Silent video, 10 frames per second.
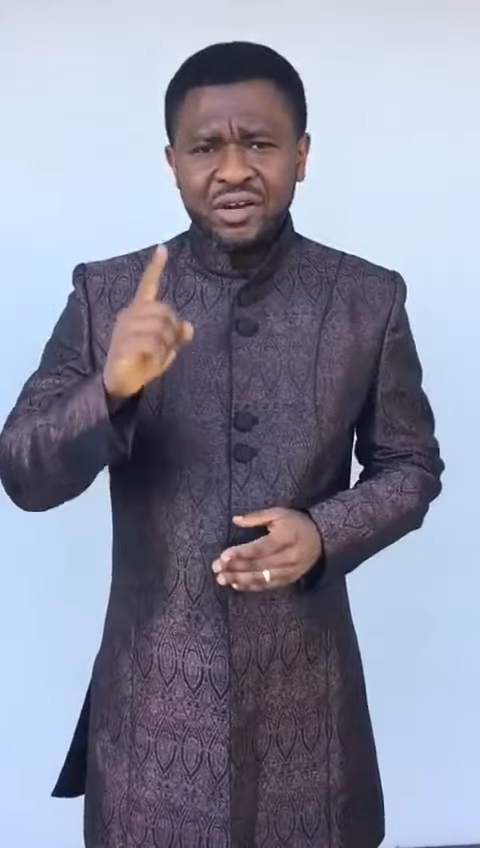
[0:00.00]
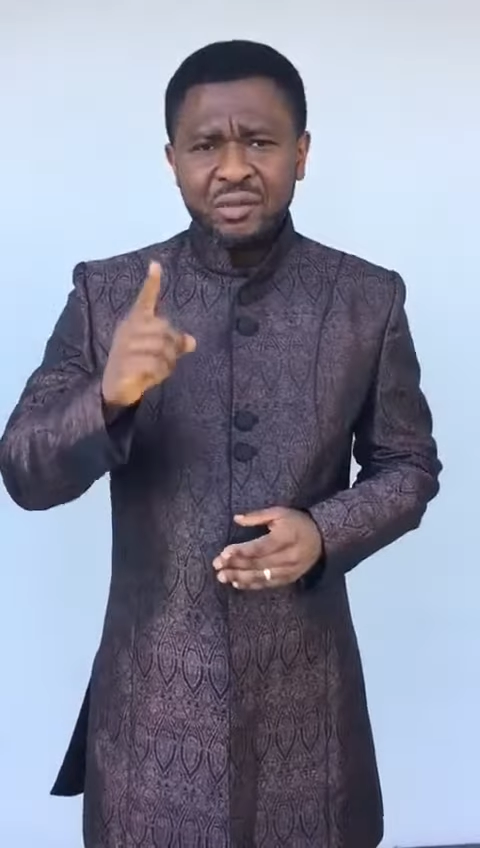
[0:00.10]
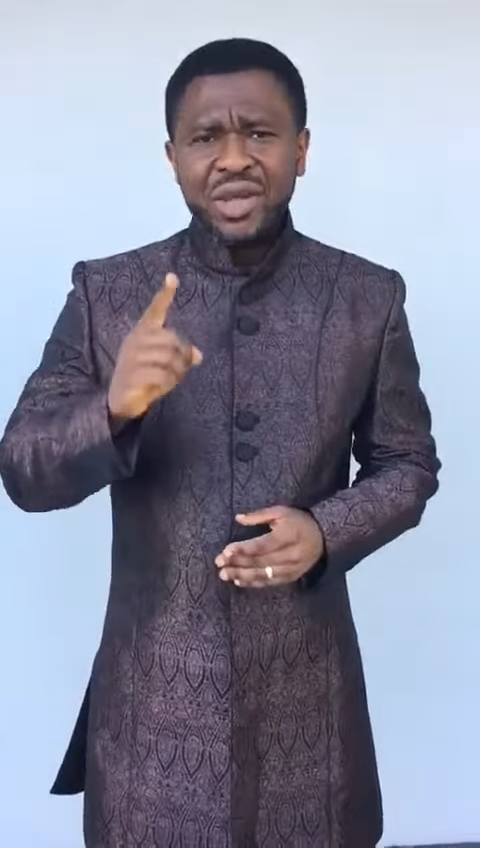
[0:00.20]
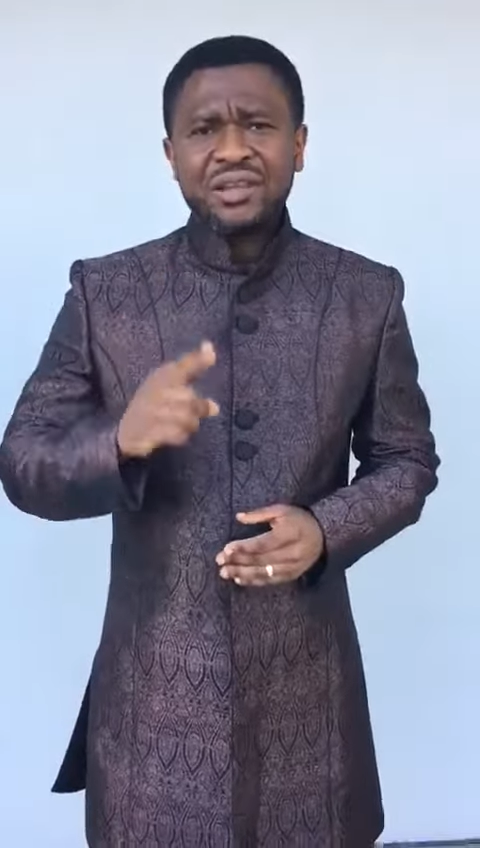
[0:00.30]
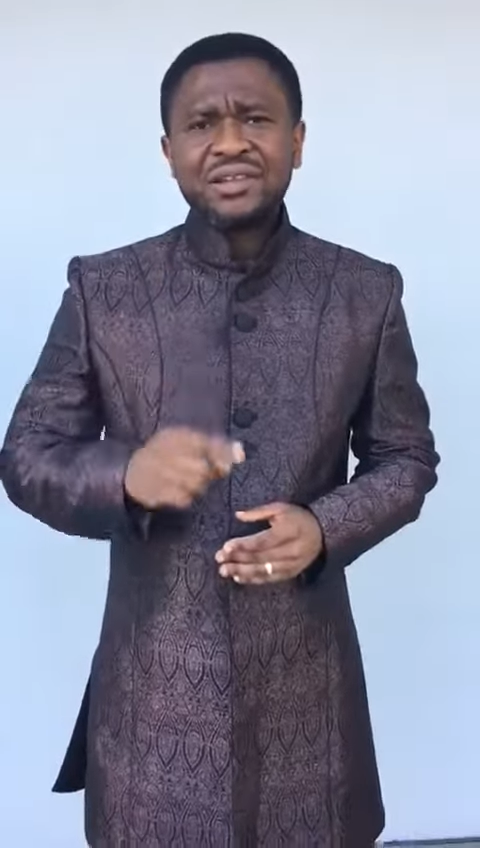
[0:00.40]

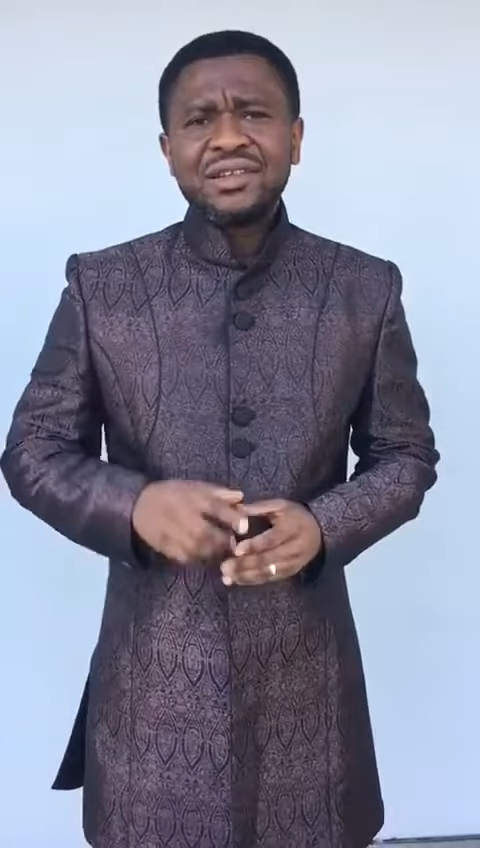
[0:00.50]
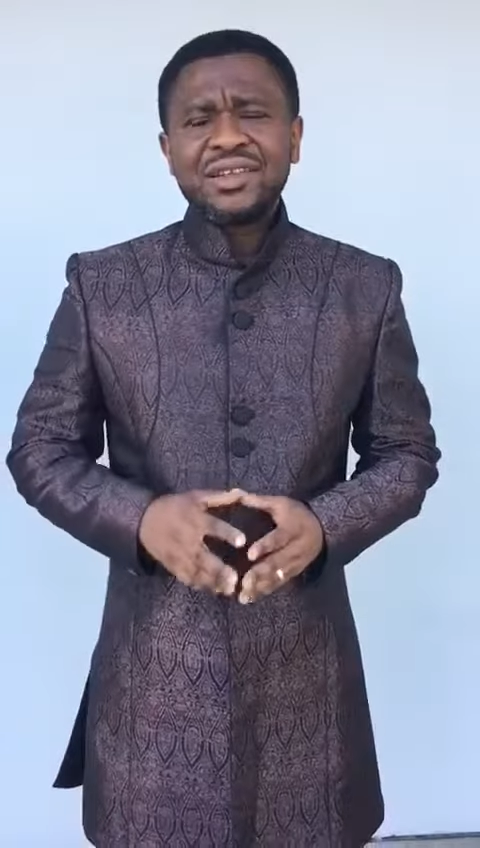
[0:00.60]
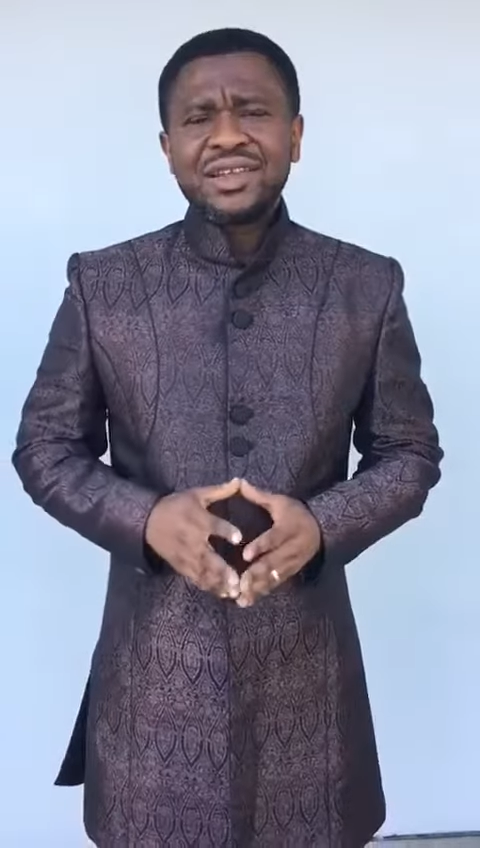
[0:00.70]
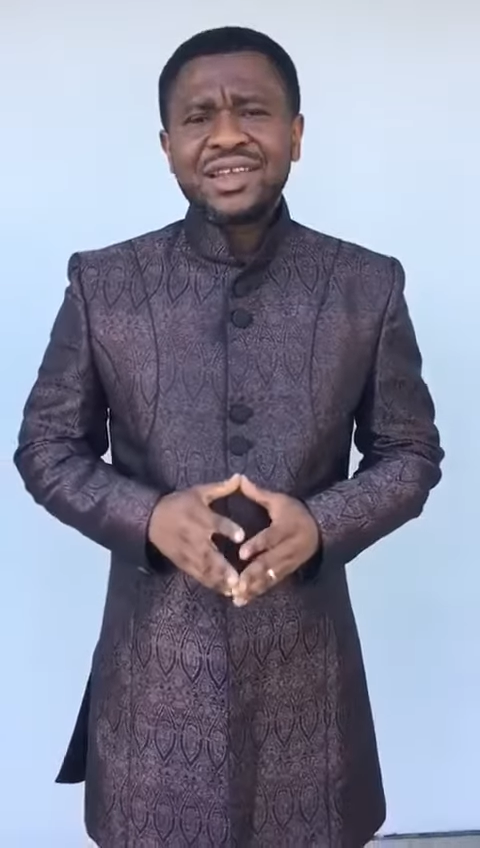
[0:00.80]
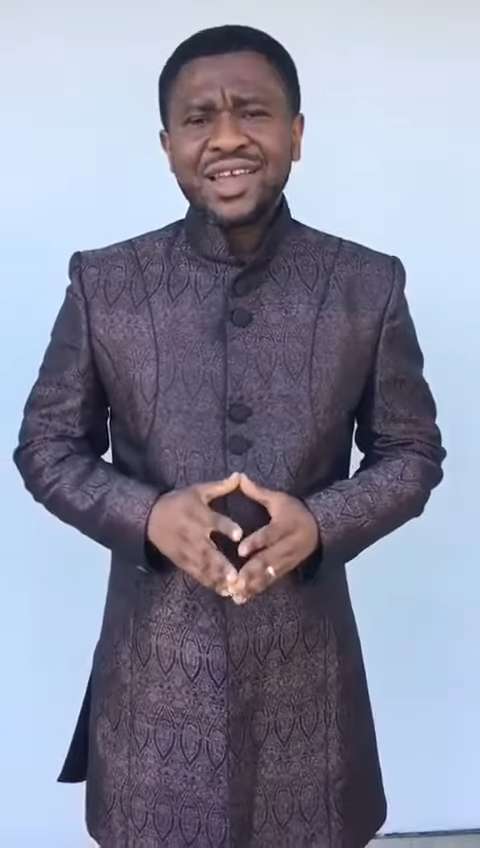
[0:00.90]
Remain
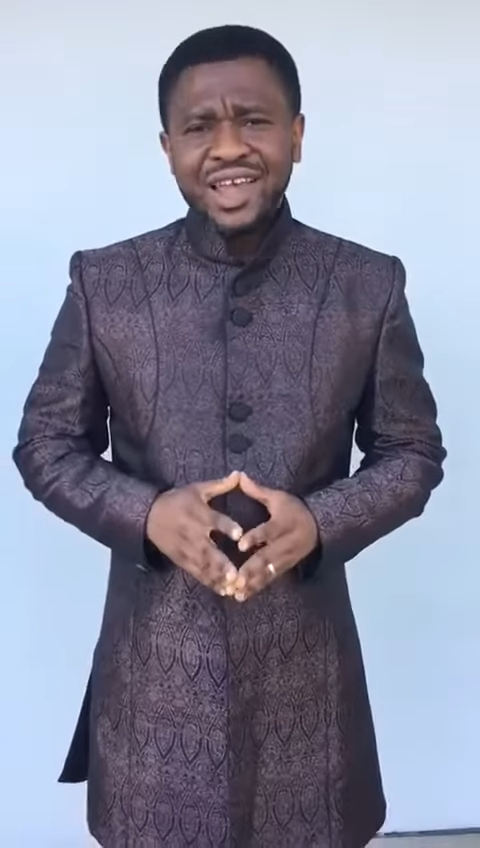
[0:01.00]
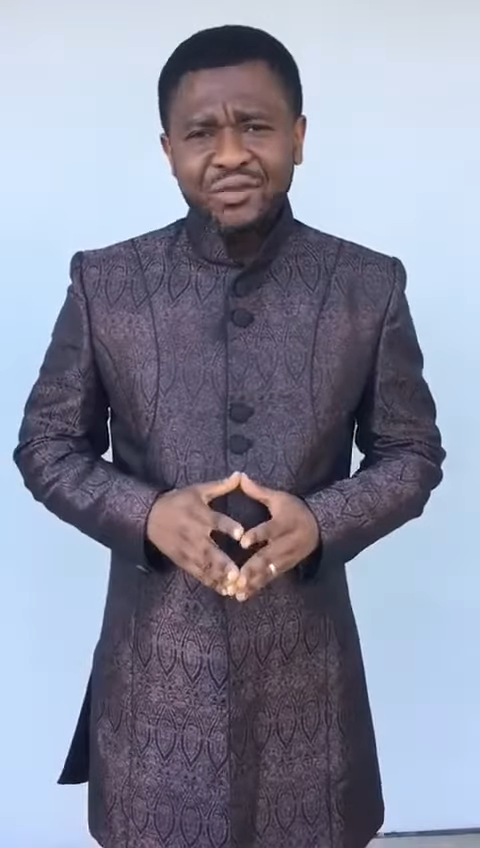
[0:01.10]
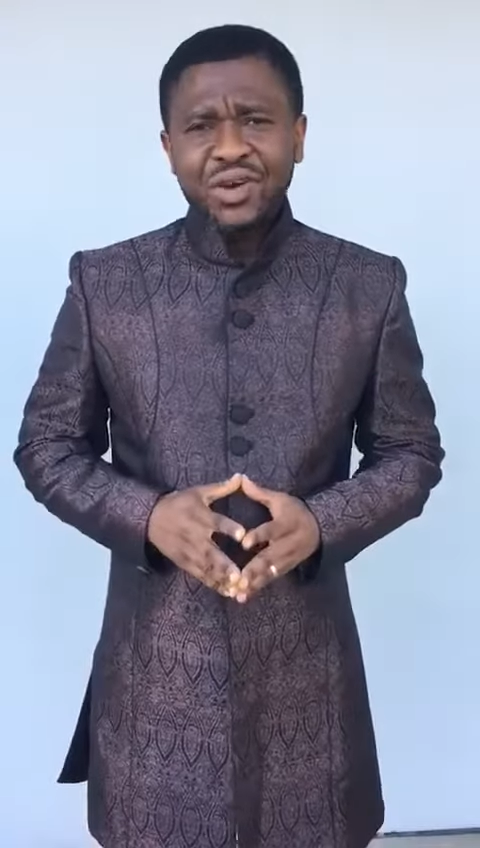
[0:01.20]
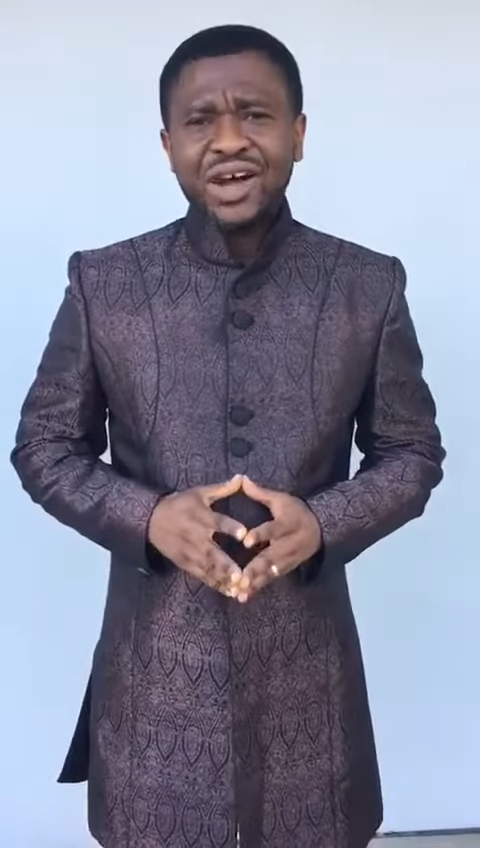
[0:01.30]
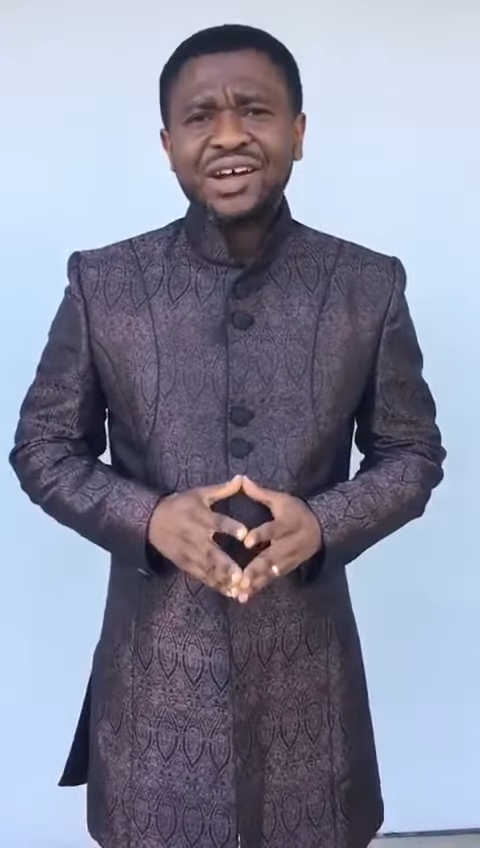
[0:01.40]

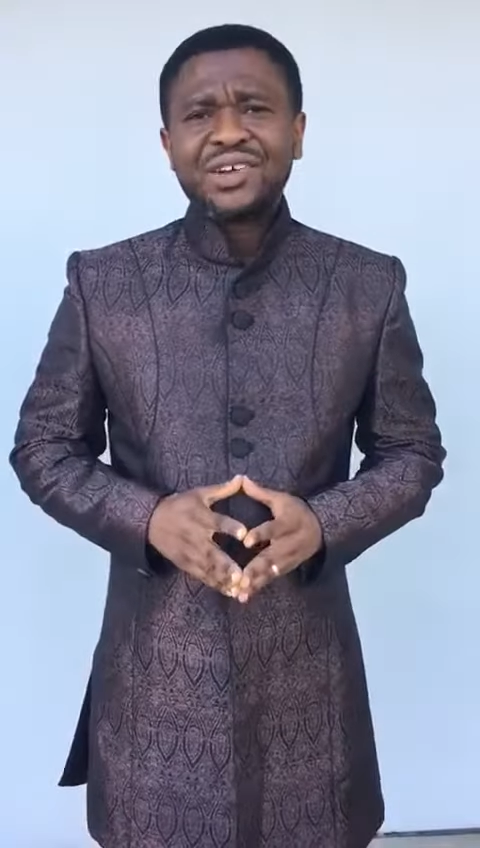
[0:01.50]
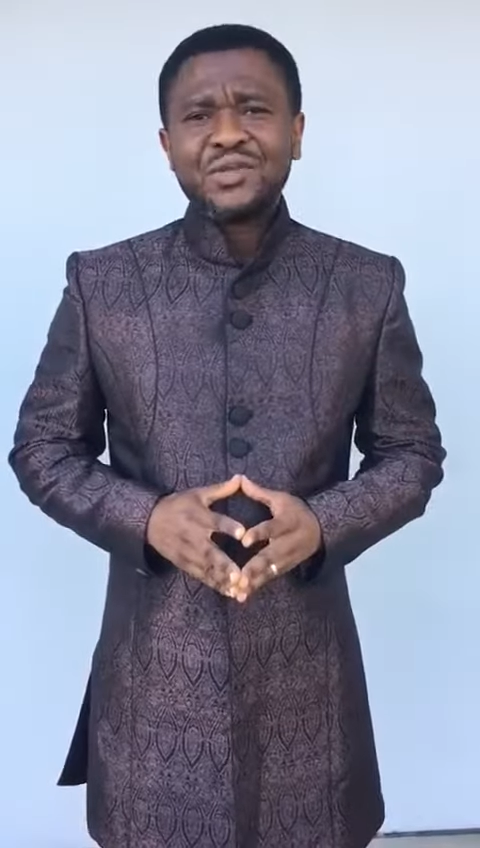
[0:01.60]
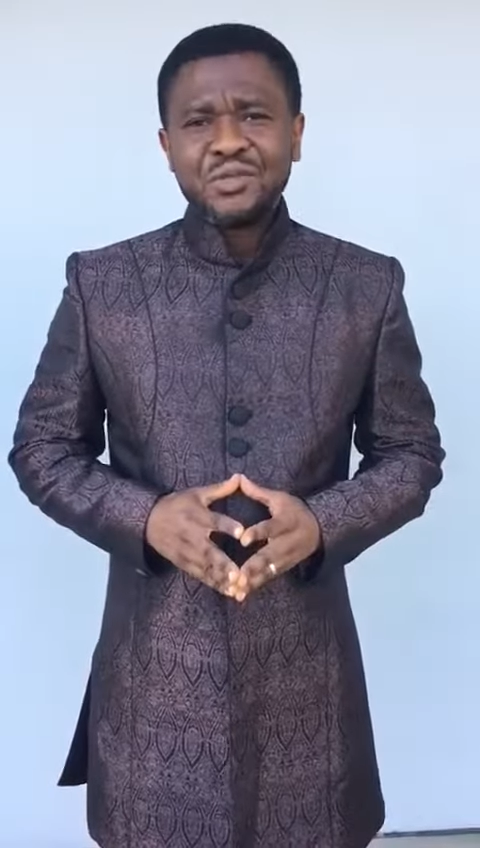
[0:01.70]
ever